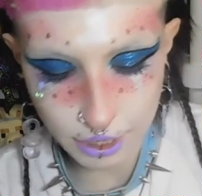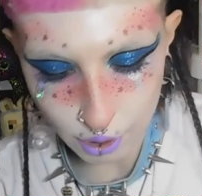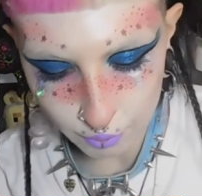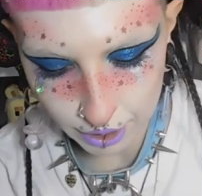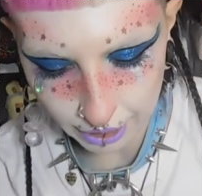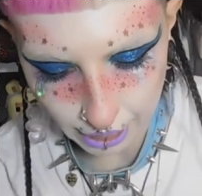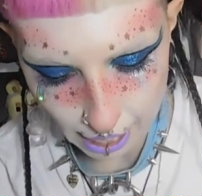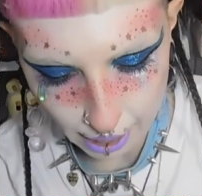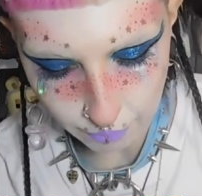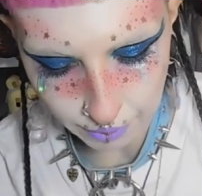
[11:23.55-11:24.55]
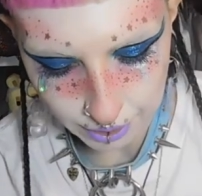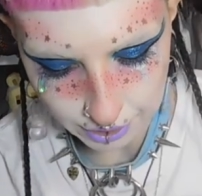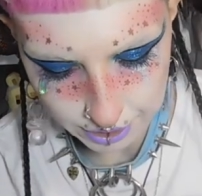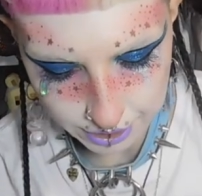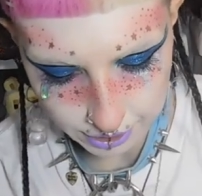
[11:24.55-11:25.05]
I got one of the cat
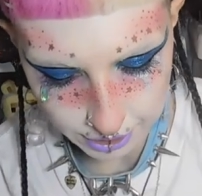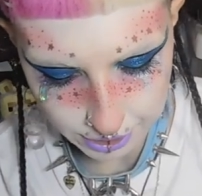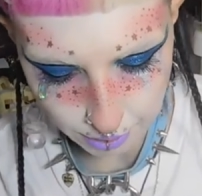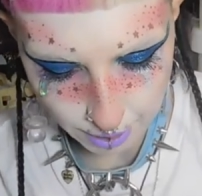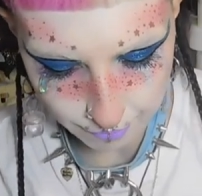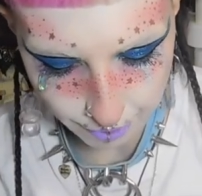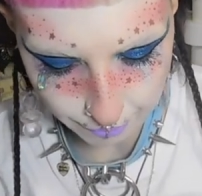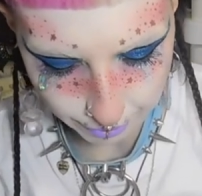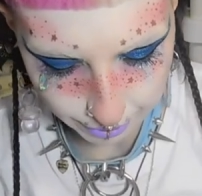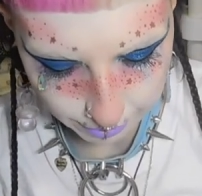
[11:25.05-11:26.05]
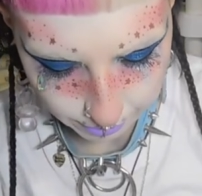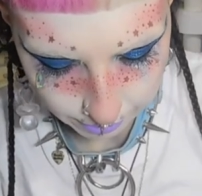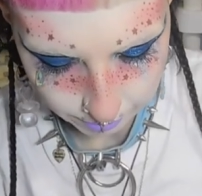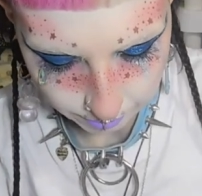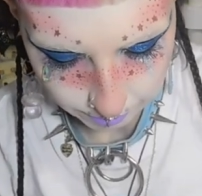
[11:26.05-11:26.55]
ones. These are my favorite.
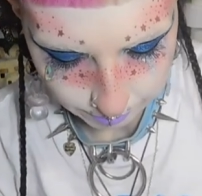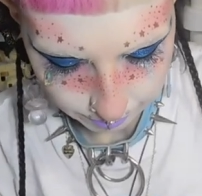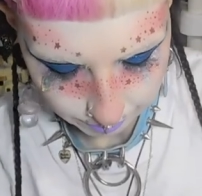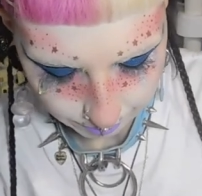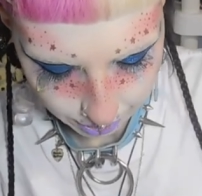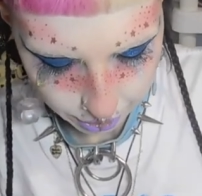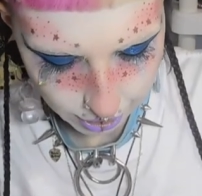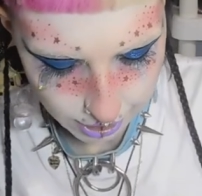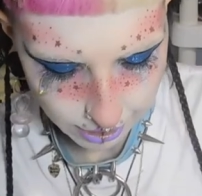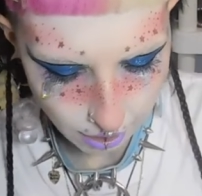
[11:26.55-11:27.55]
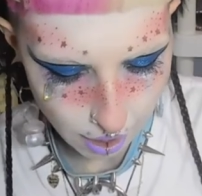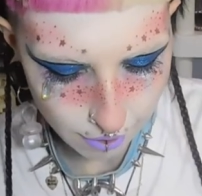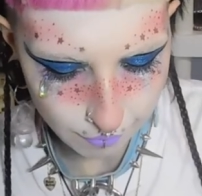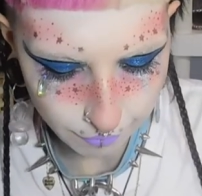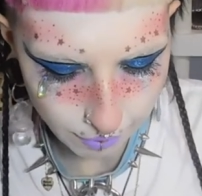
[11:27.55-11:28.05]
She does a lot
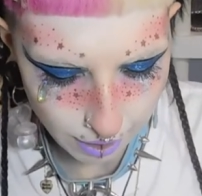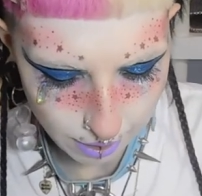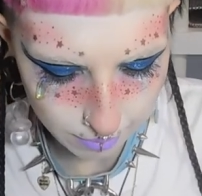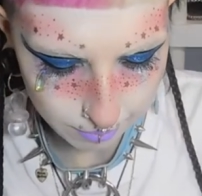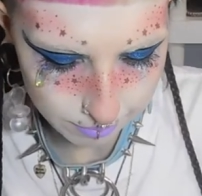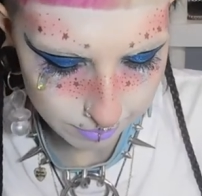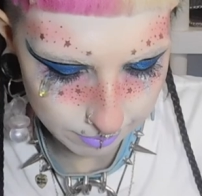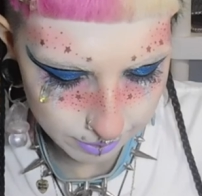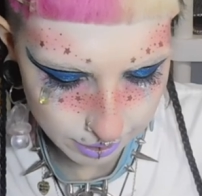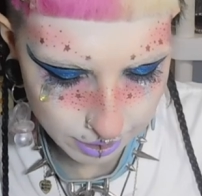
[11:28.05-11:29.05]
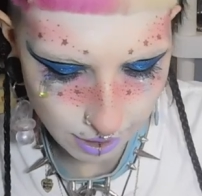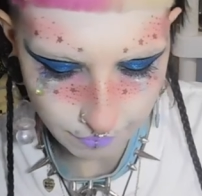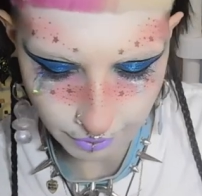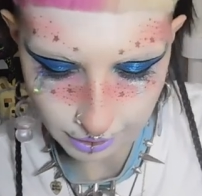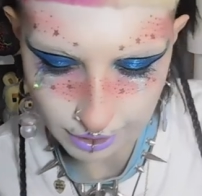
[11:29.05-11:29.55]
of um,
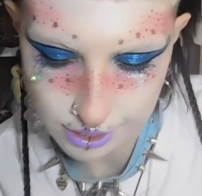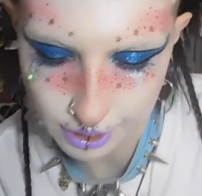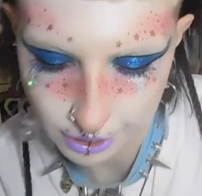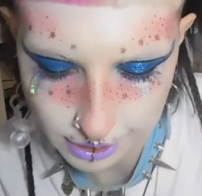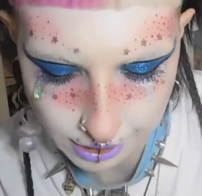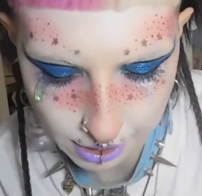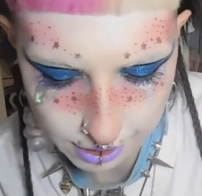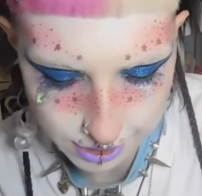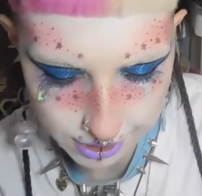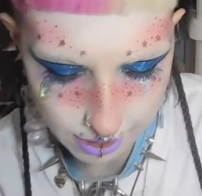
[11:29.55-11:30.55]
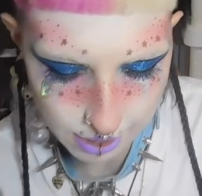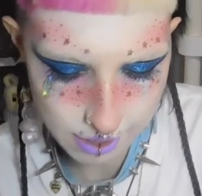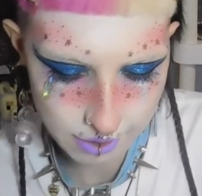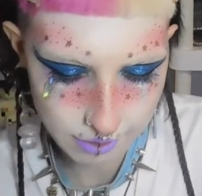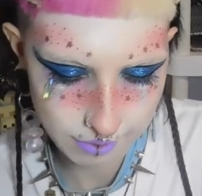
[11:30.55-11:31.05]
stuff like this, like this kind of design.